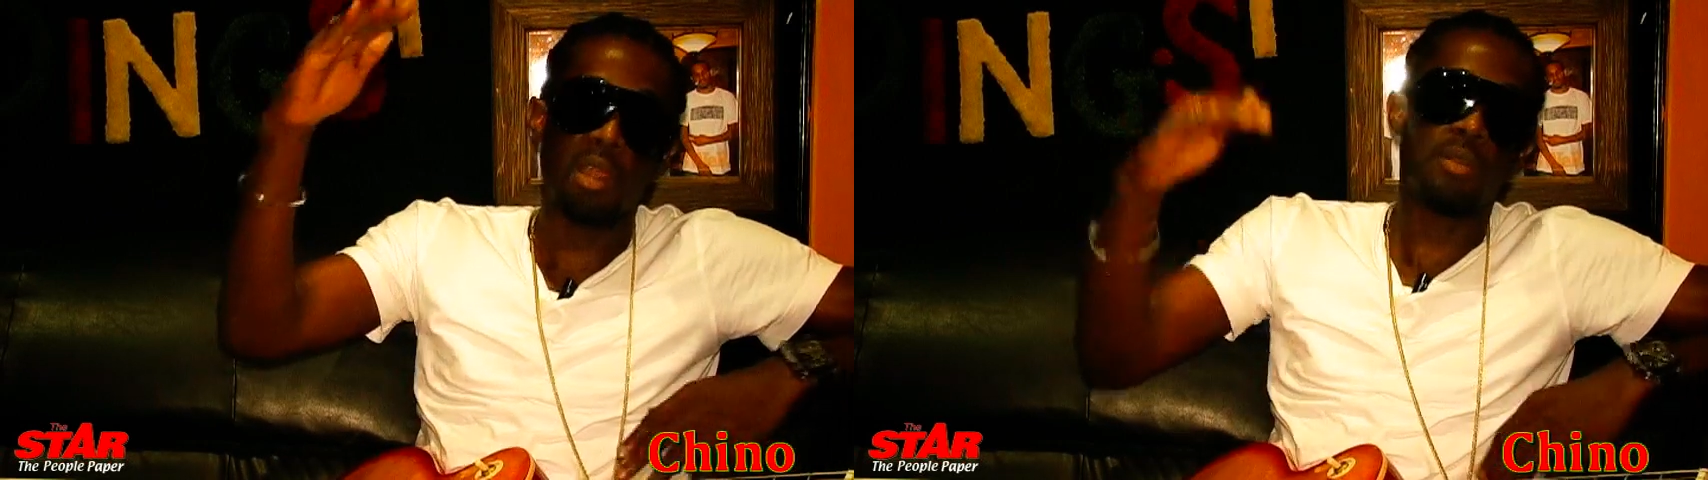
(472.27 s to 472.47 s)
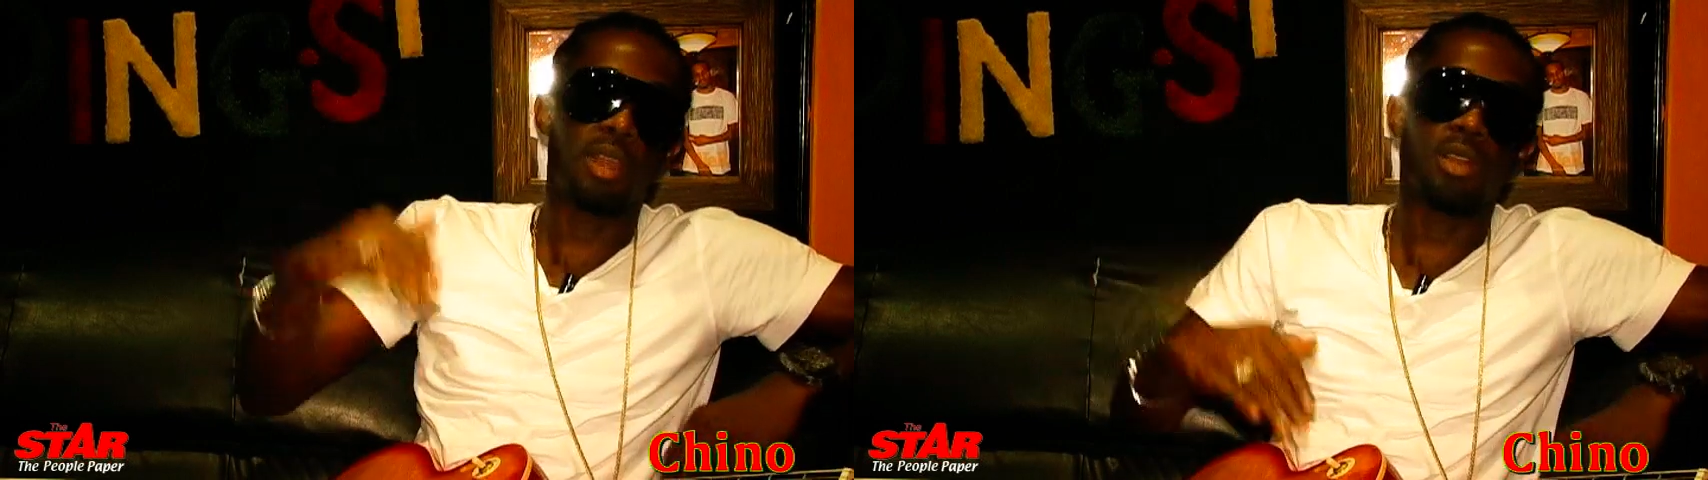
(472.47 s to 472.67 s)

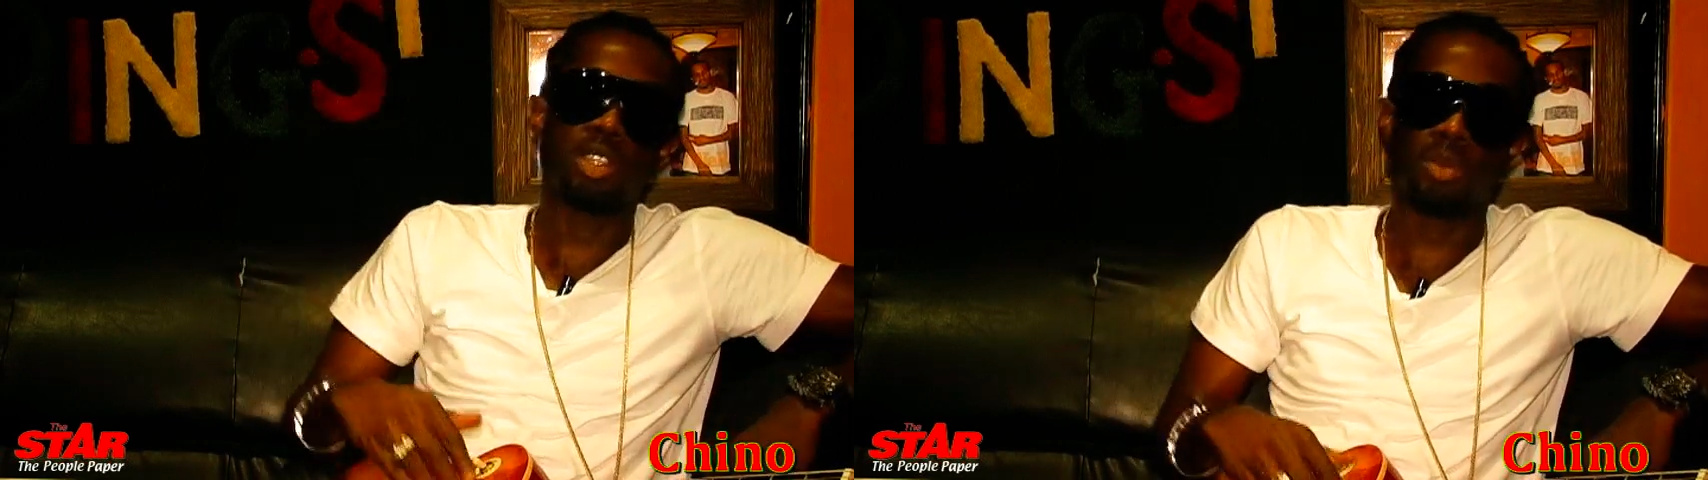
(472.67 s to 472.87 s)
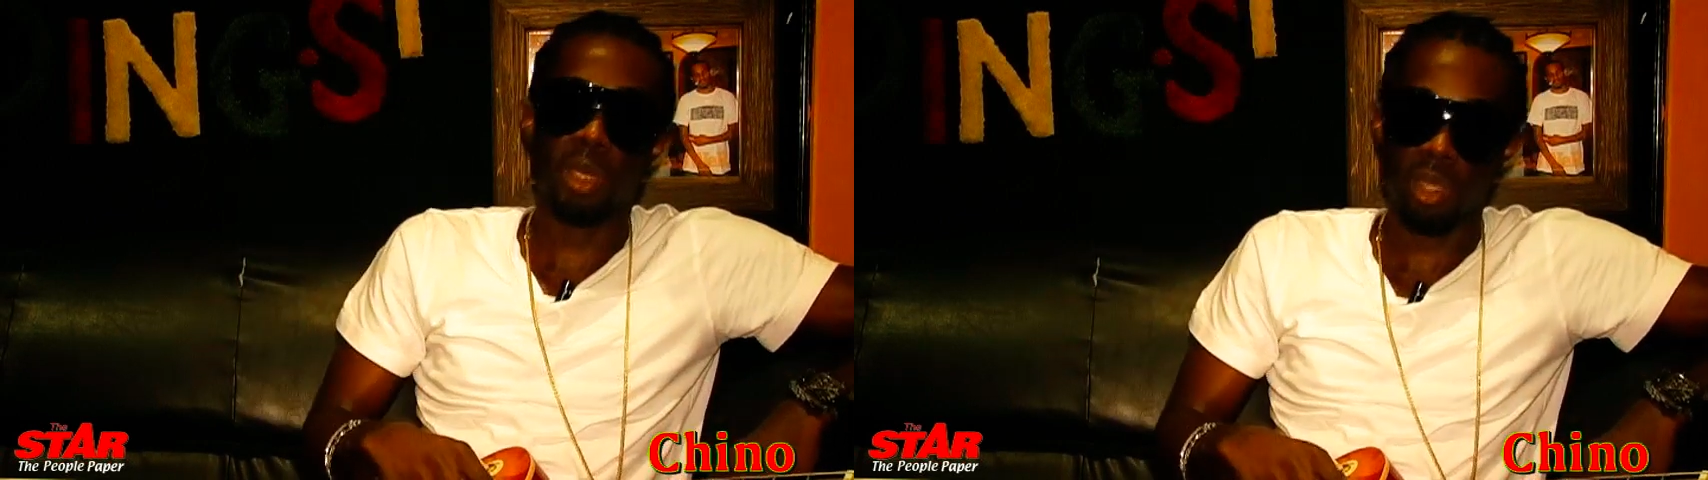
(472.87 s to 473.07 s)
level of
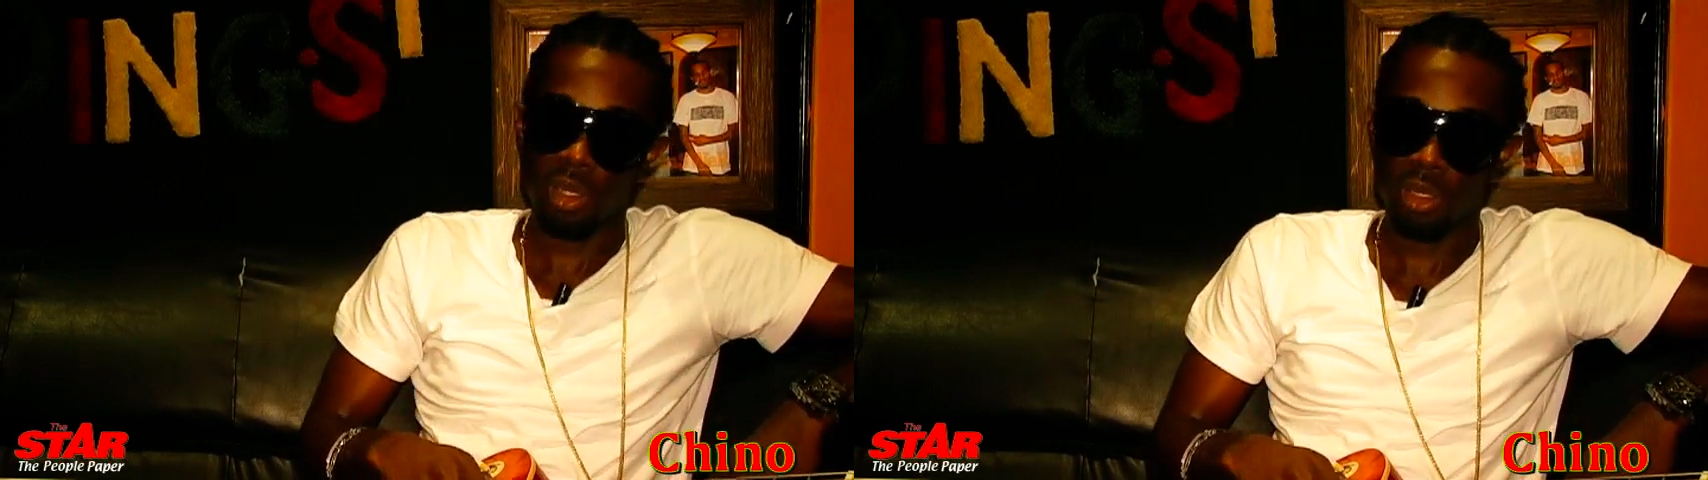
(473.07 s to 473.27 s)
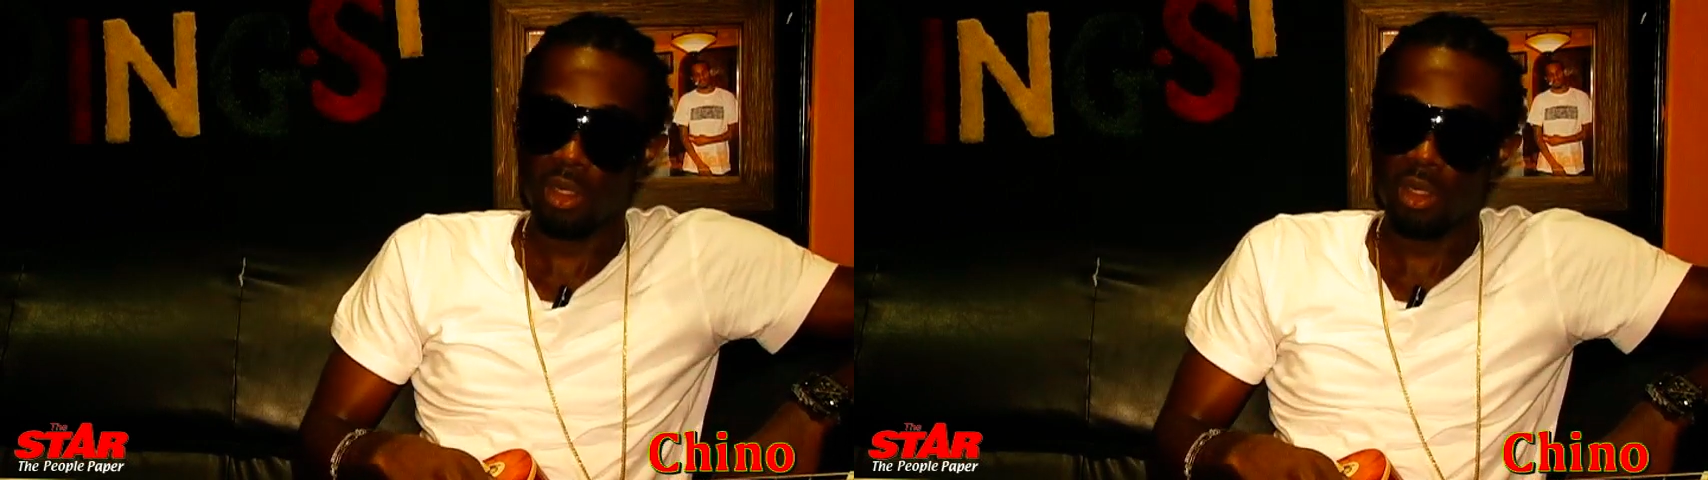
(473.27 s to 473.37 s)
respect